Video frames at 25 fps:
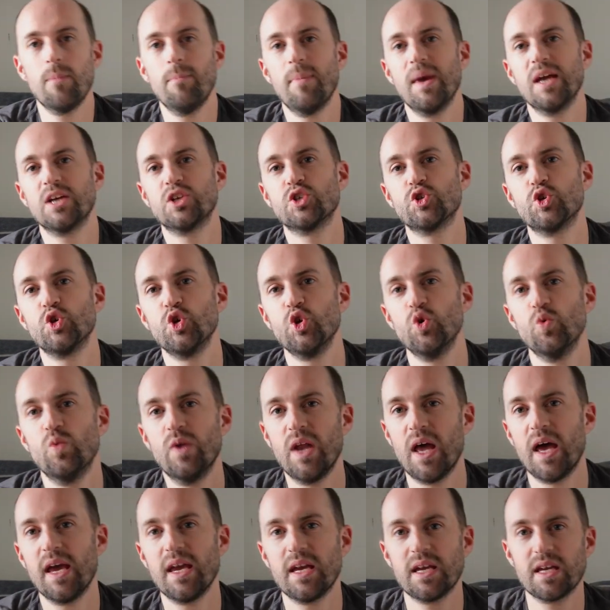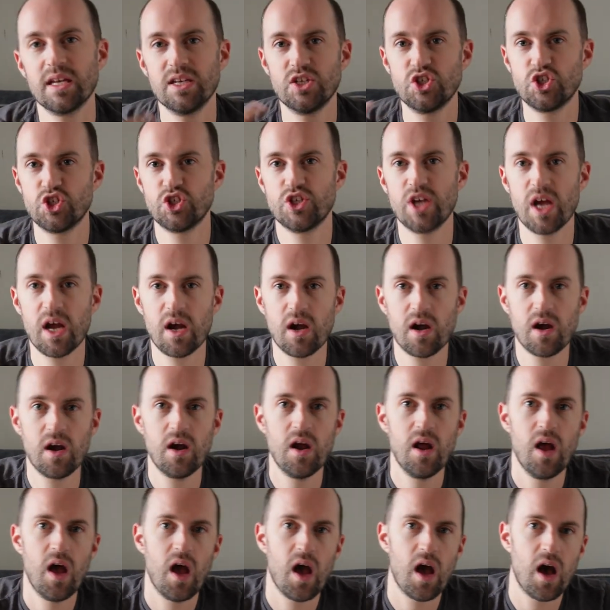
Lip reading: make sure you like and share.